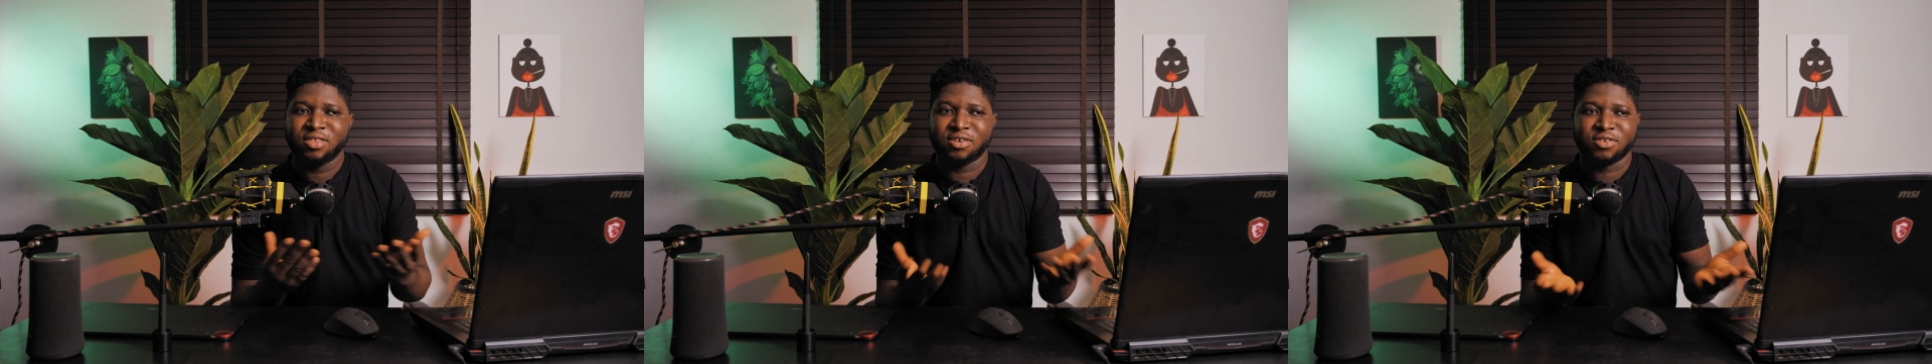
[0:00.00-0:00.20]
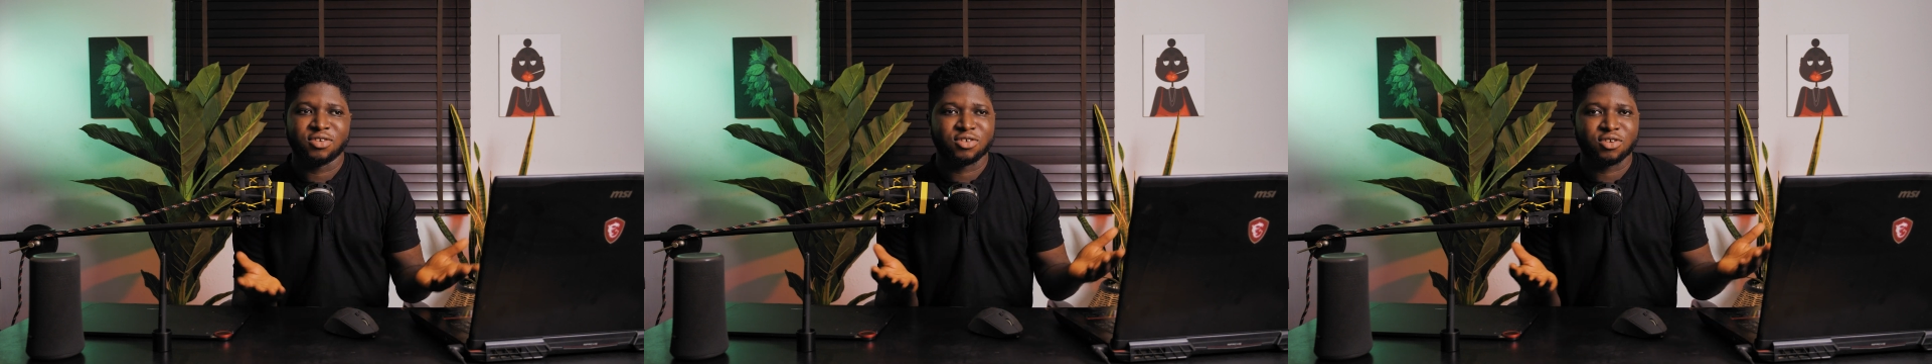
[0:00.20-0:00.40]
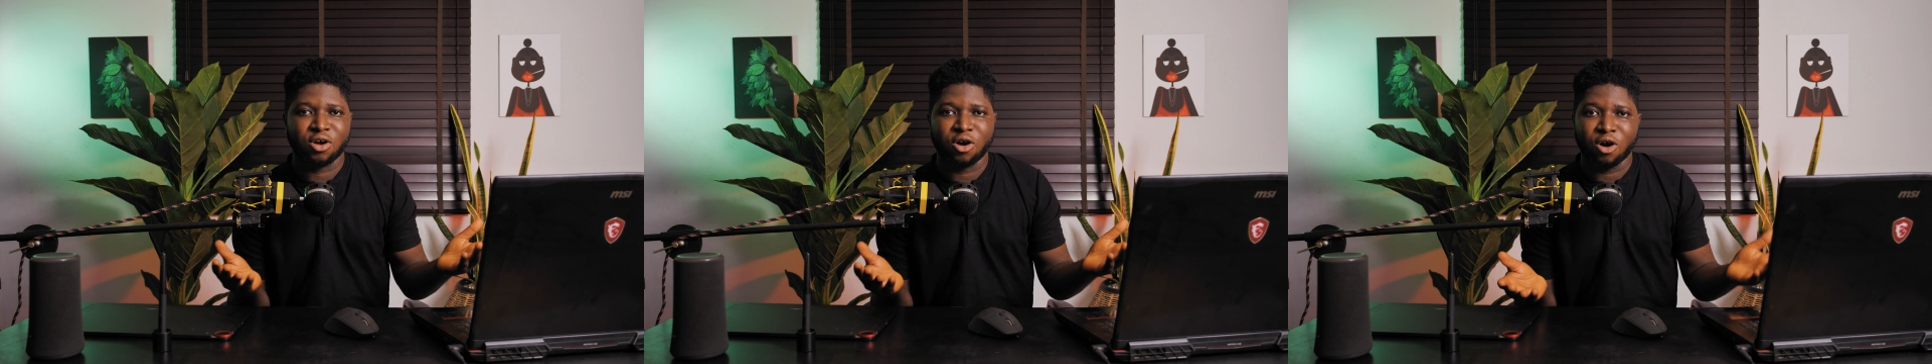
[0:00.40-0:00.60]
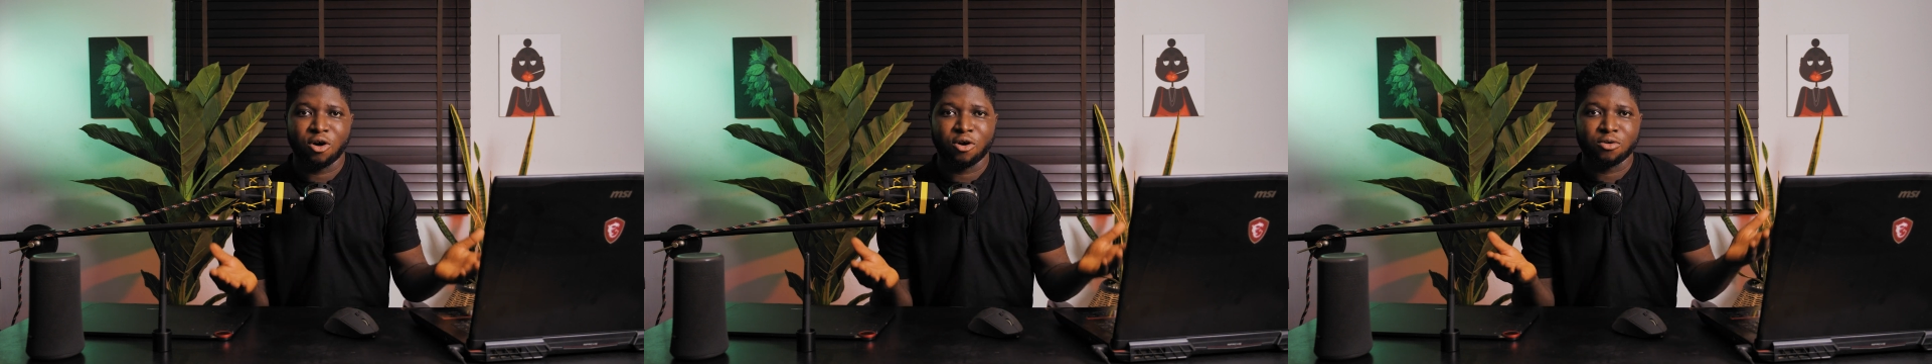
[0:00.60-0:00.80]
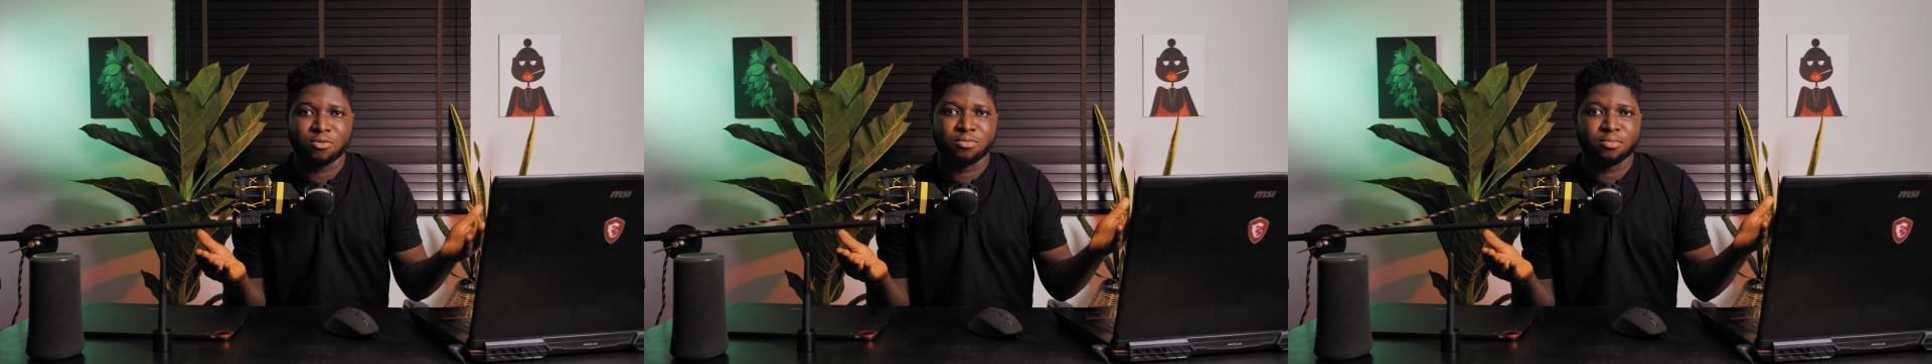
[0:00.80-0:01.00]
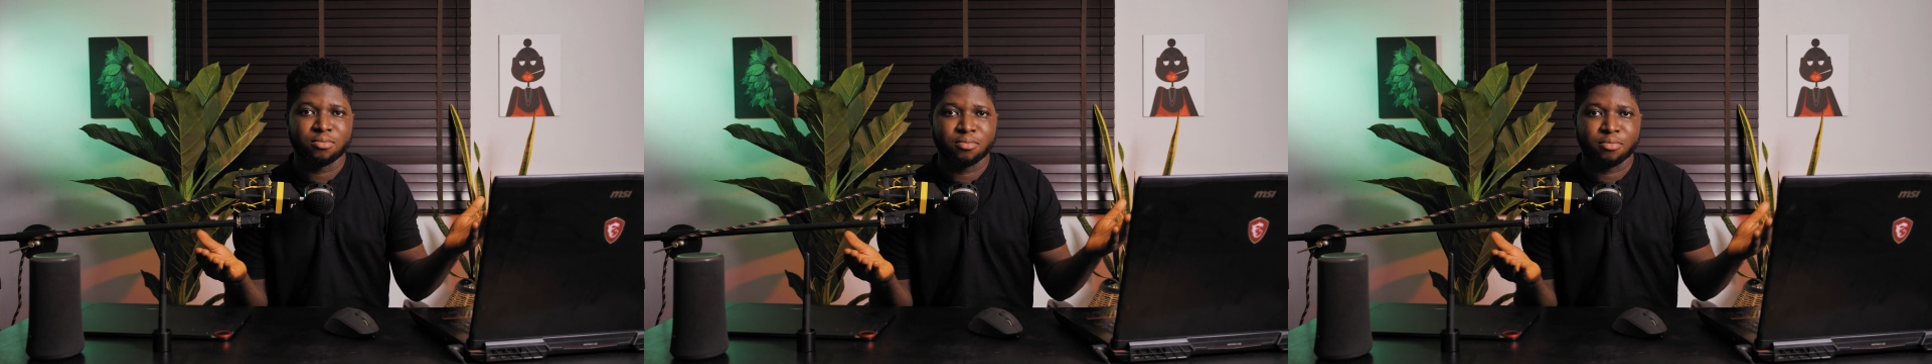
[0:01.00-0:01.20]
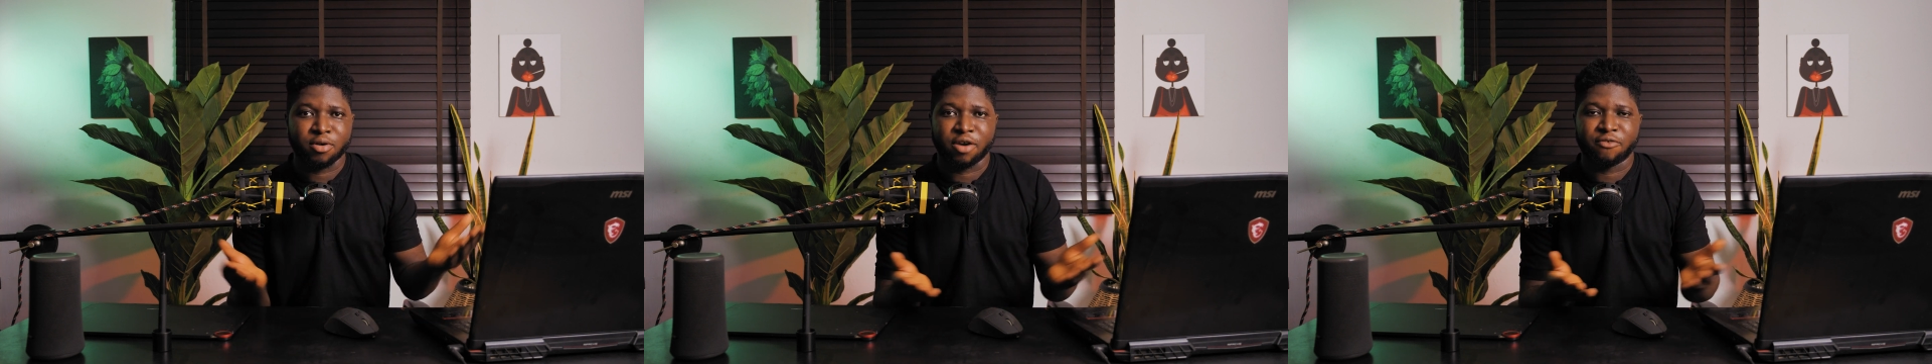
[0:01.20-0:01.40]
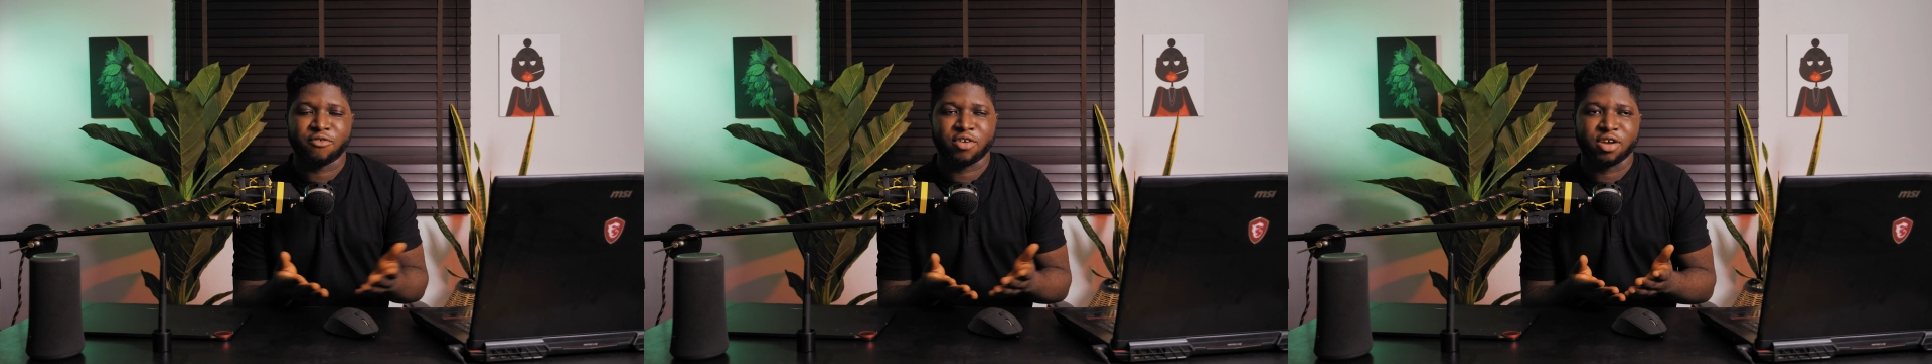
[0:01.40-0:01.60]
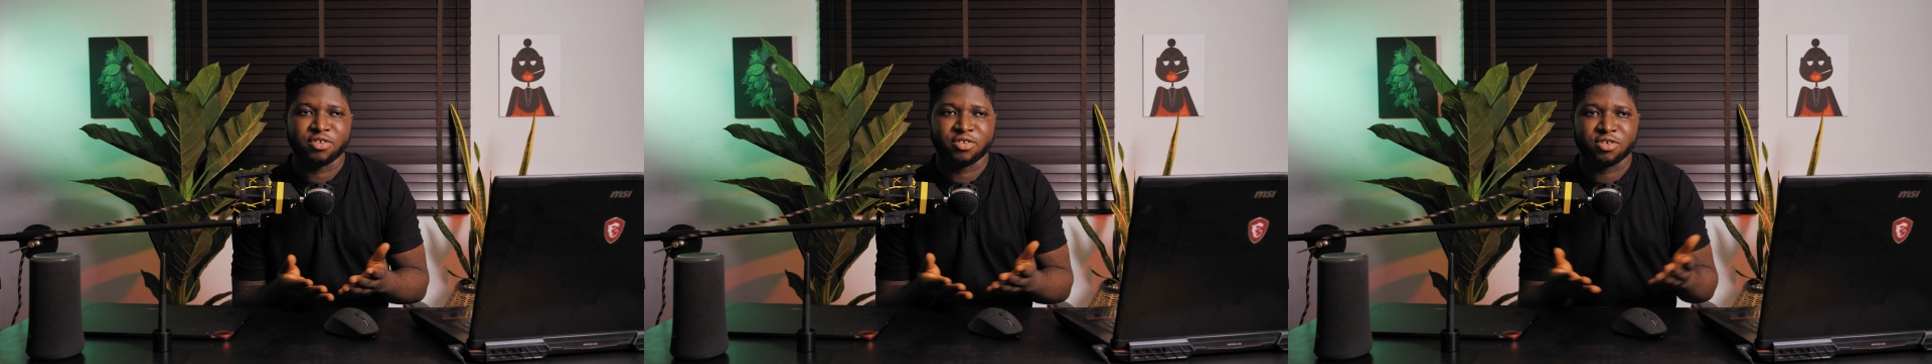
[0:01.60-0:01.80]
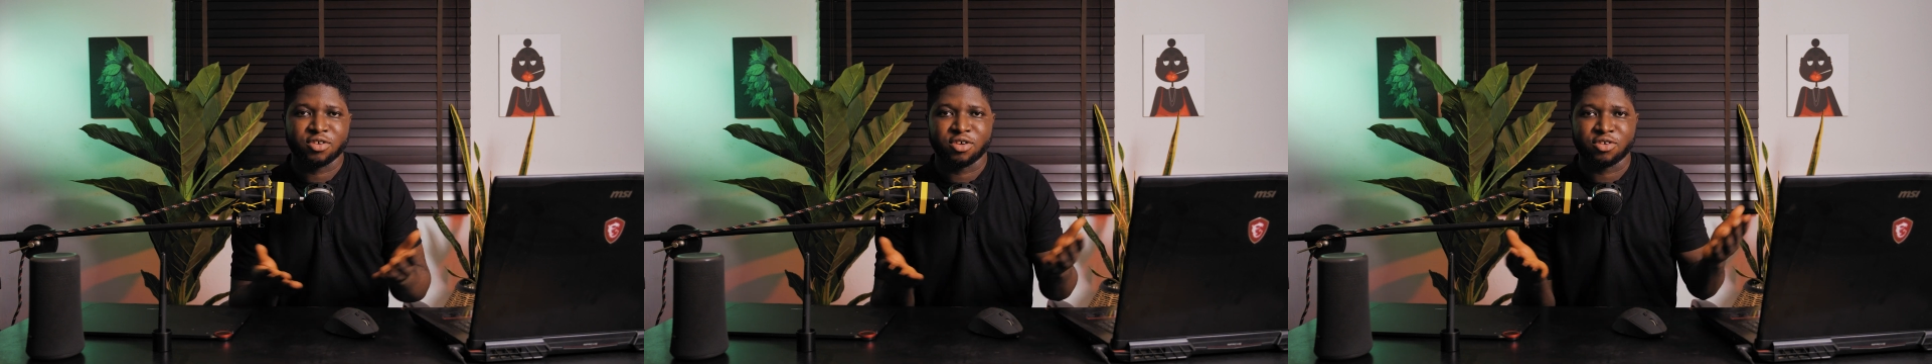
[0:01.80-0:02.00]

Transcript: this is all preference,